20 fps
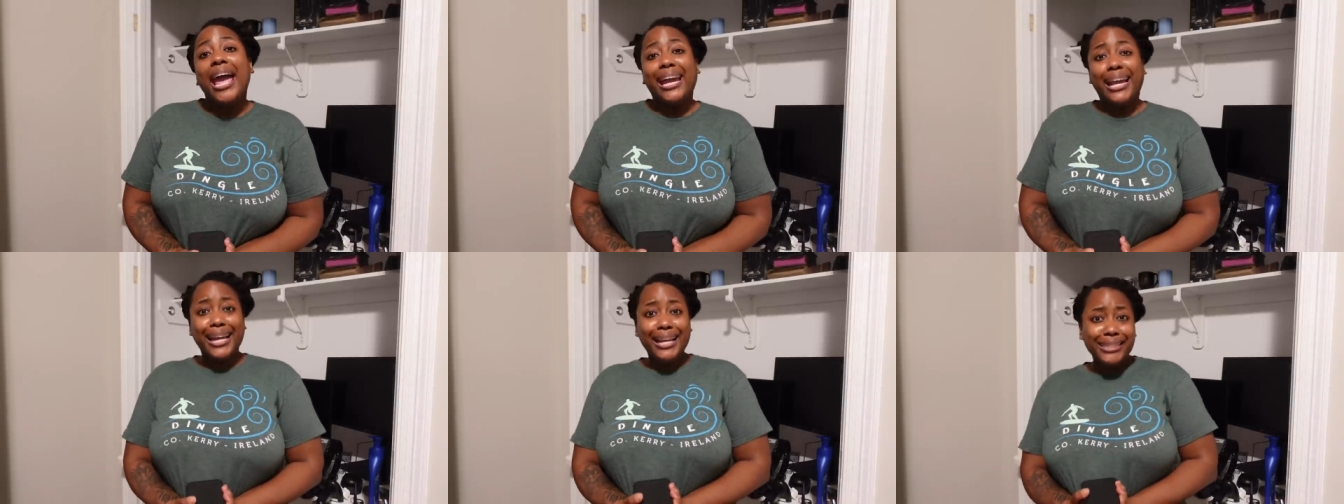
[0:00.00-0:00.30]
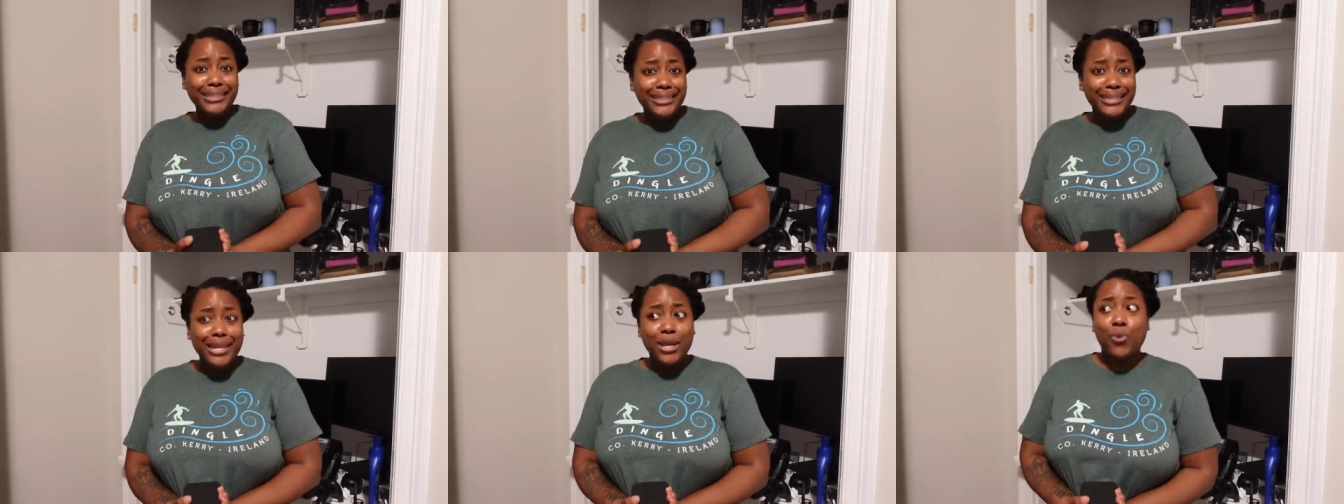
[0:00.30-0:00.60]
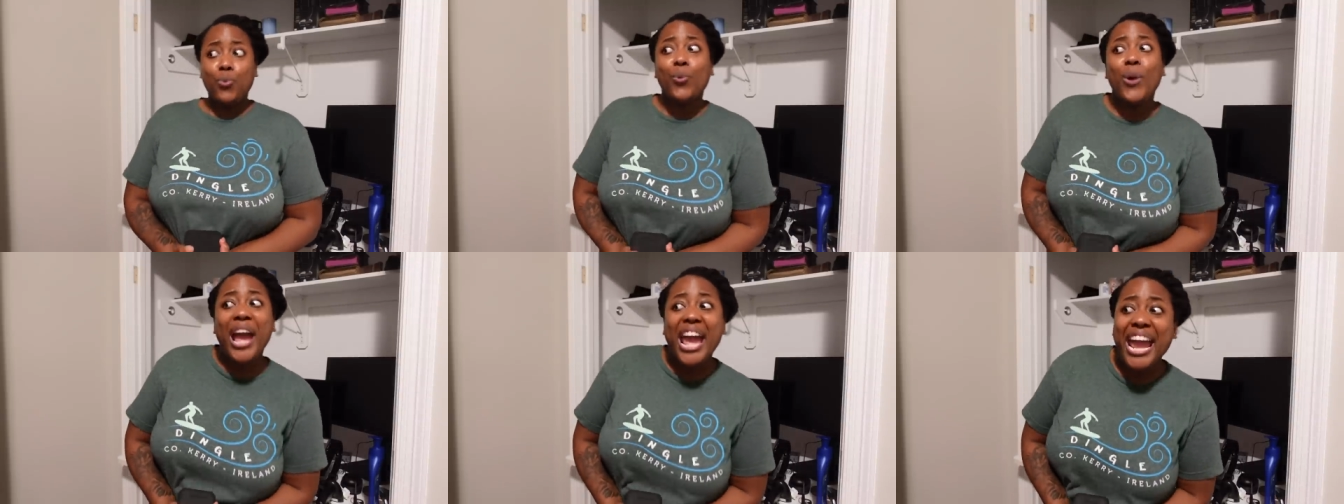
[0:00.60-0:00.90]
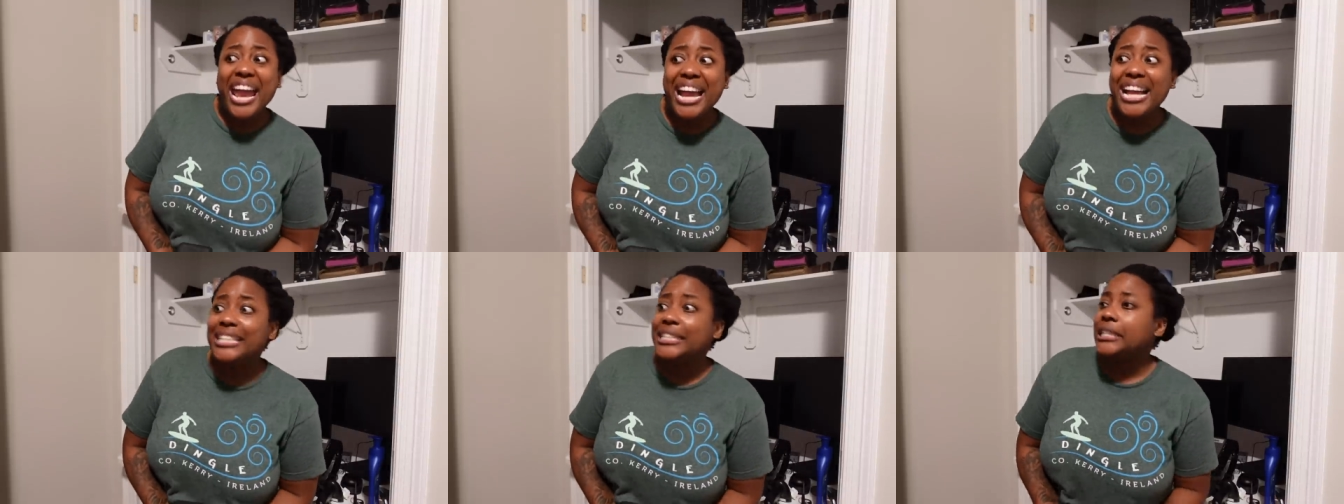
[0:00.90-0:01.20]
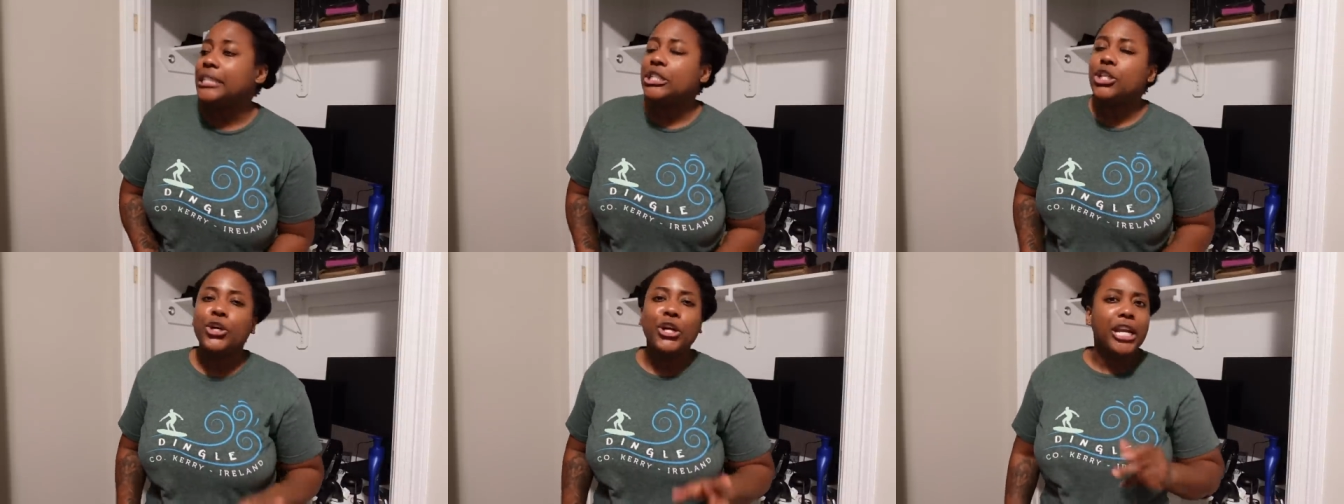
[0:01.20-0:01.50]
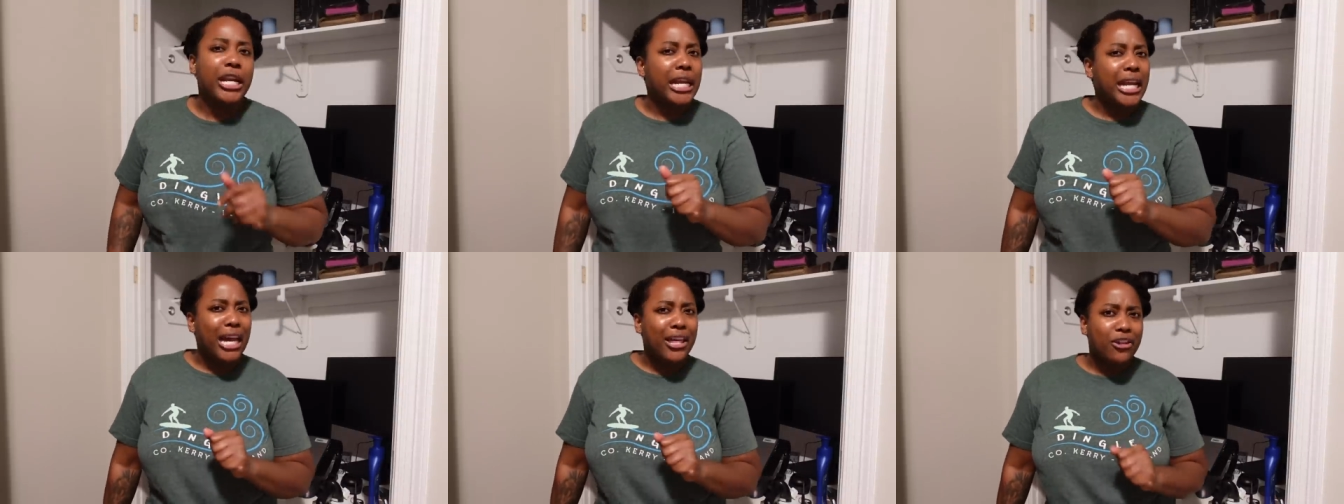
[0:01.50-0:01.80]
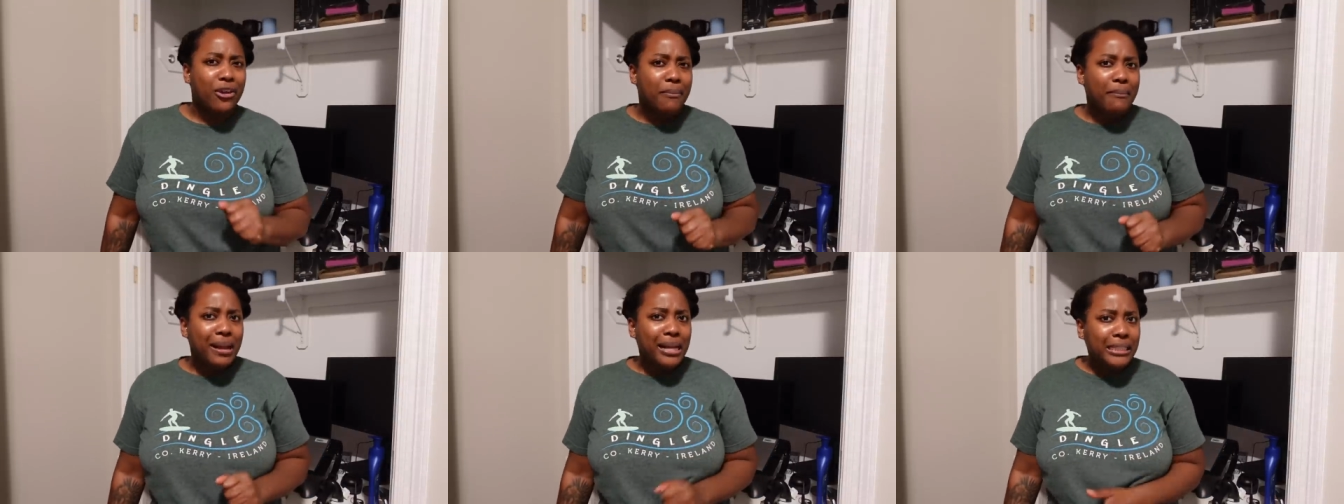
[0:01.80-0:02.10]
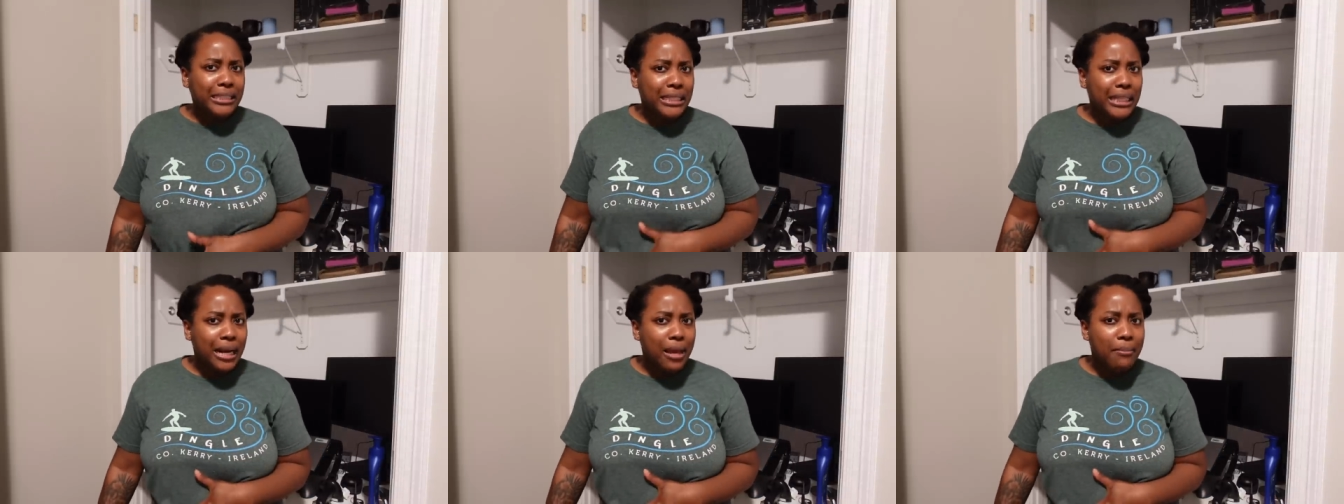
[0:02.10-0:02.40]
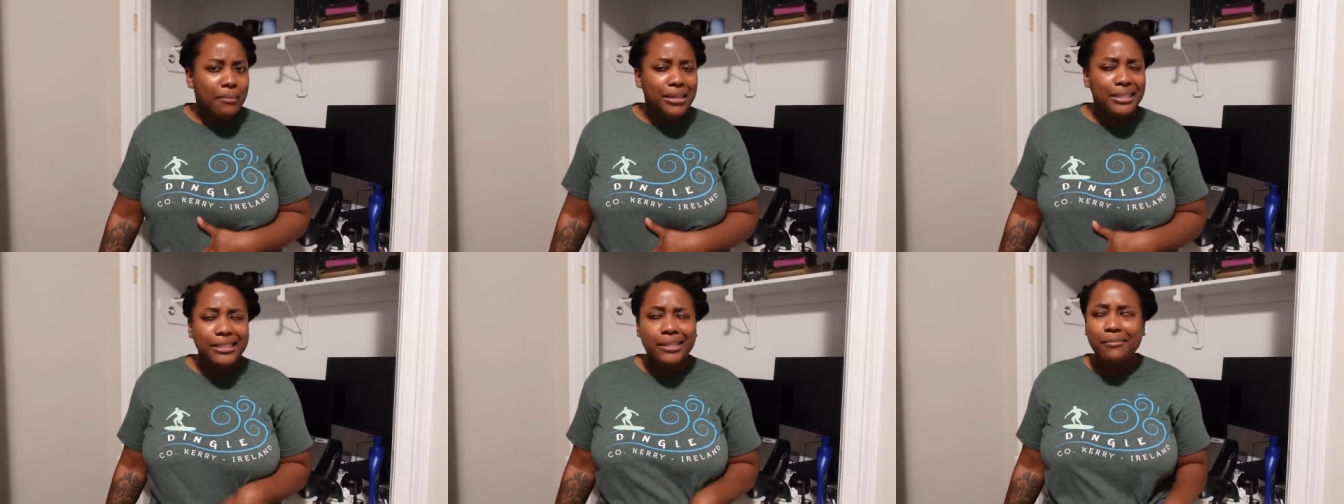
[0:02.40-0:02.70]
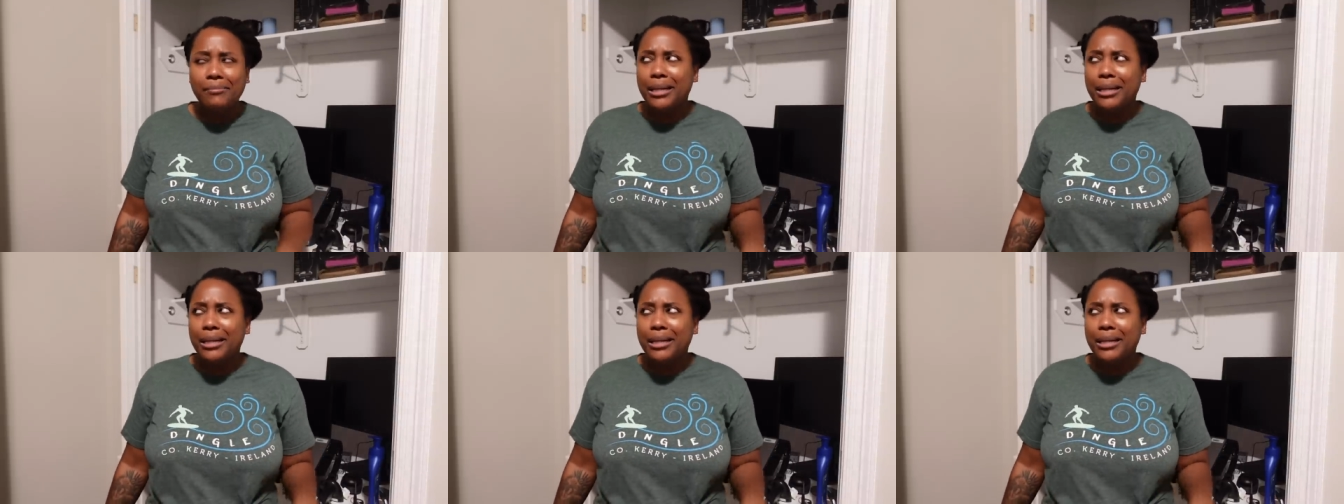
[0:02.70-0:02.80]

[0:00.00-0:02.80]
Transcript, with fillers: Anyways, is there any other mess that I'm missing?